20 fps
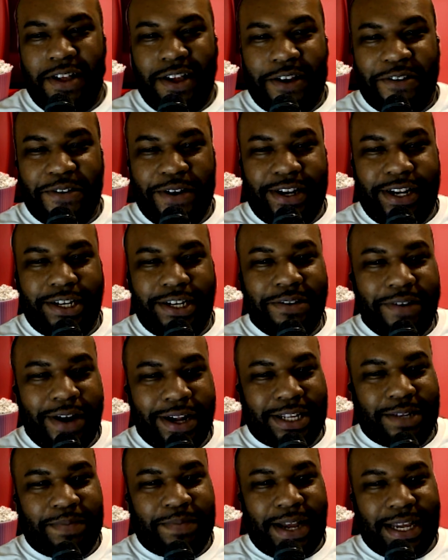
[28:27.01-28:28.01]
written and
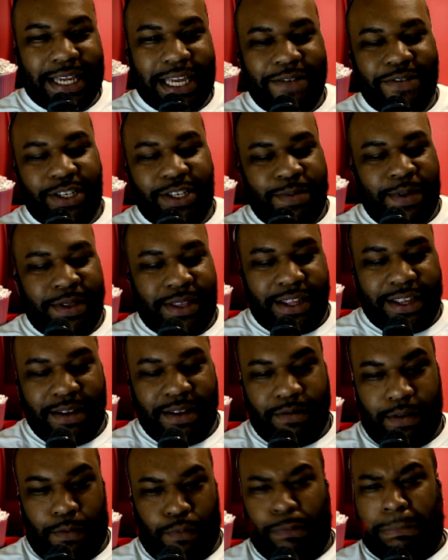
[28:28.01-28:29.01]
directed by Kevin Smith at the end,
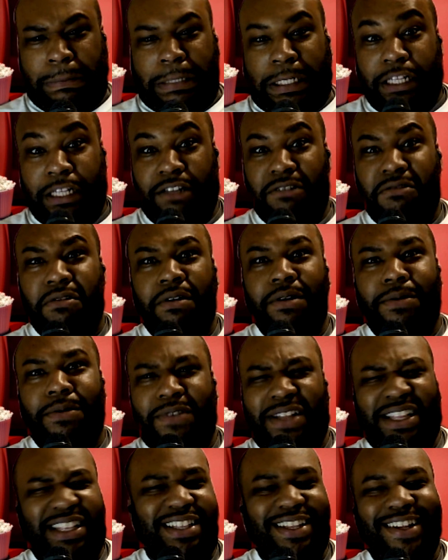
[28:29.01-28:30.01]
like, whoa,
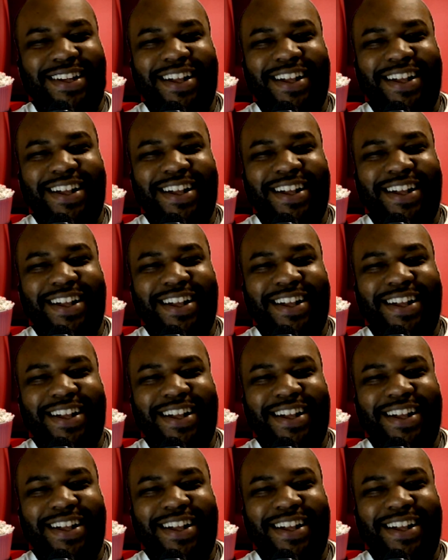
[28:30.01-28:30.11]
what?